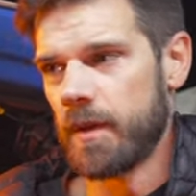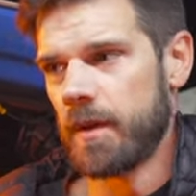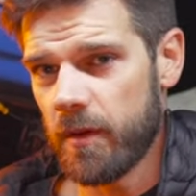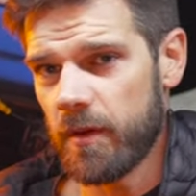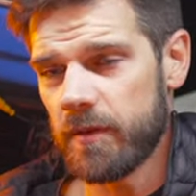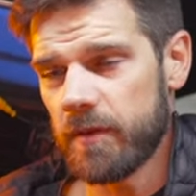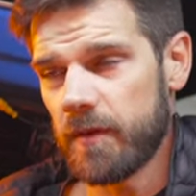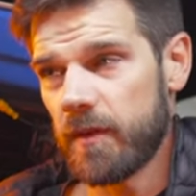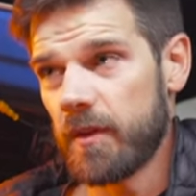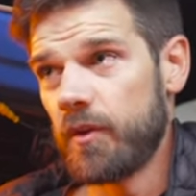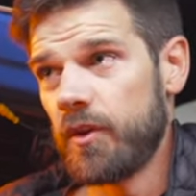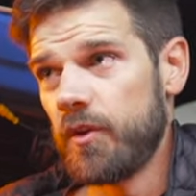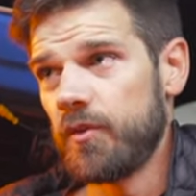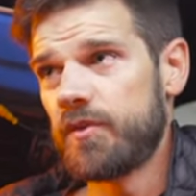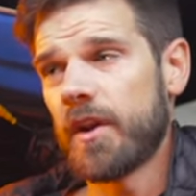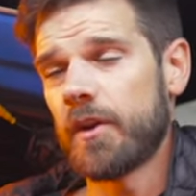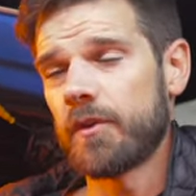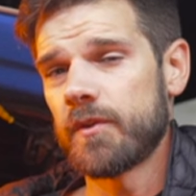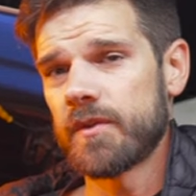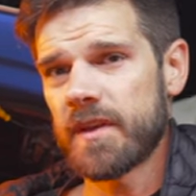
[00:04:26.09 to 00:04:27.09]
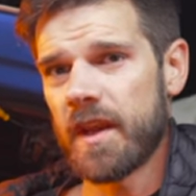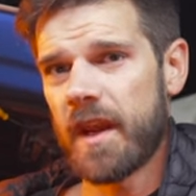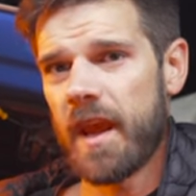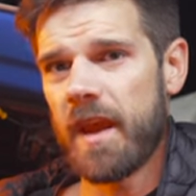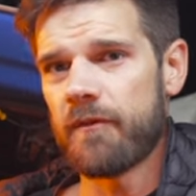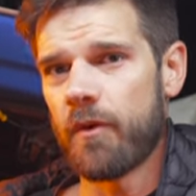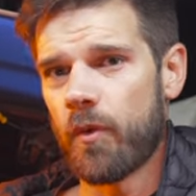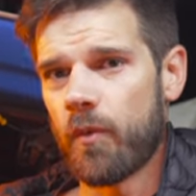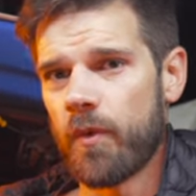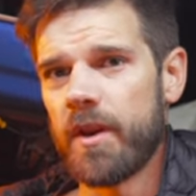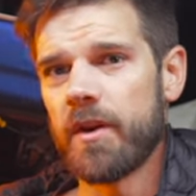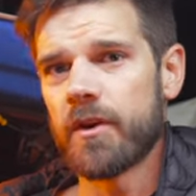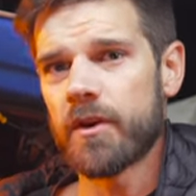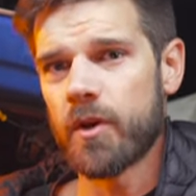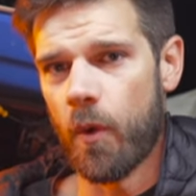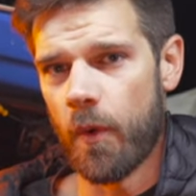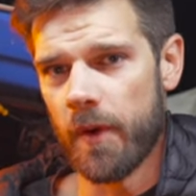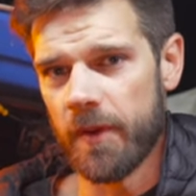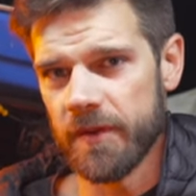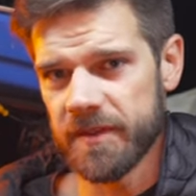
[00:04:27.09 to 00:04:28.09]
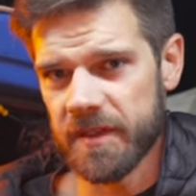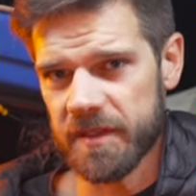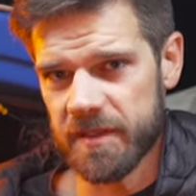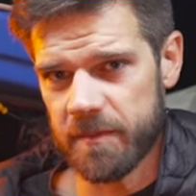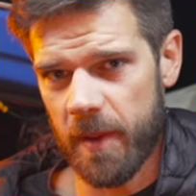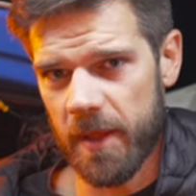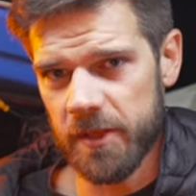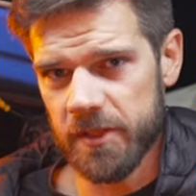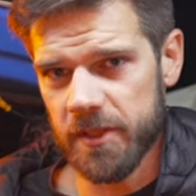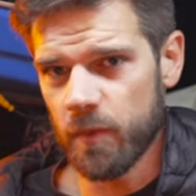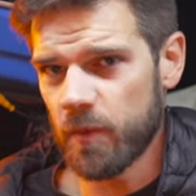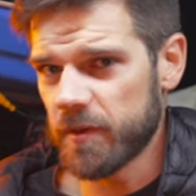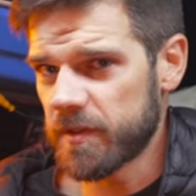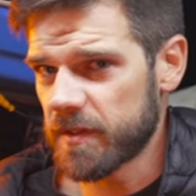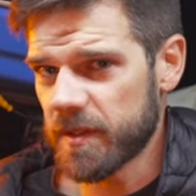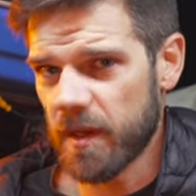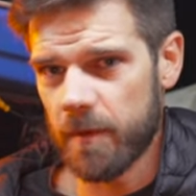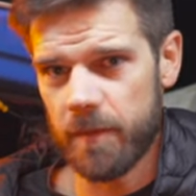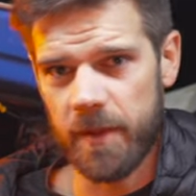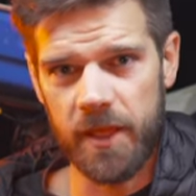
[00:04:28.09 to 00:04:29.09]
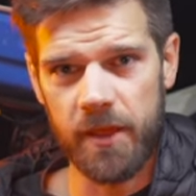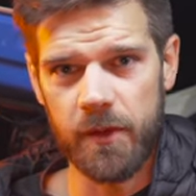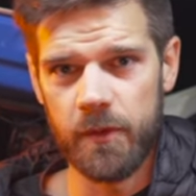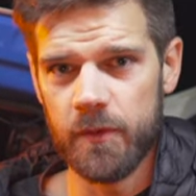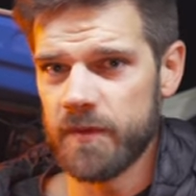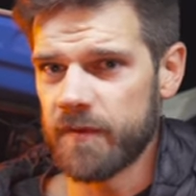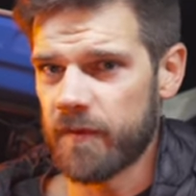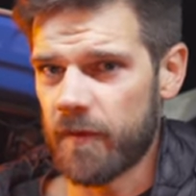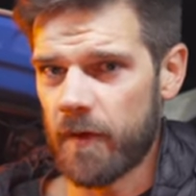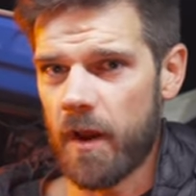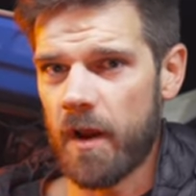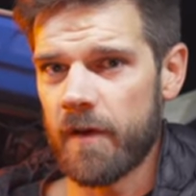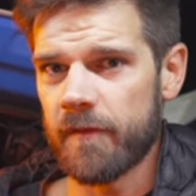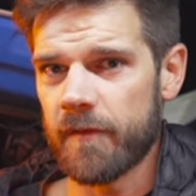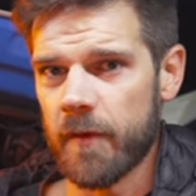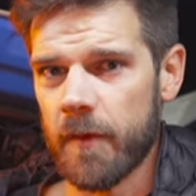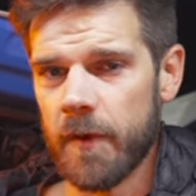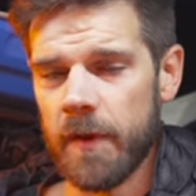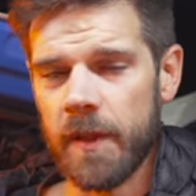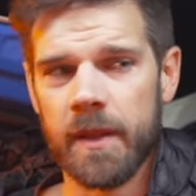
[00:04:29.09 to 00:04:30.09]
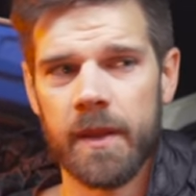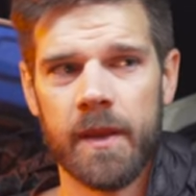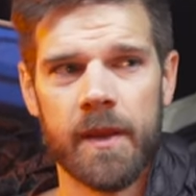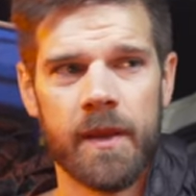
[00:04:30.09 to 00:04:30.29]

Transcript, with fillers: But the new Tundra is going to have a rear coil suspension, which is going to be huge for off-roading.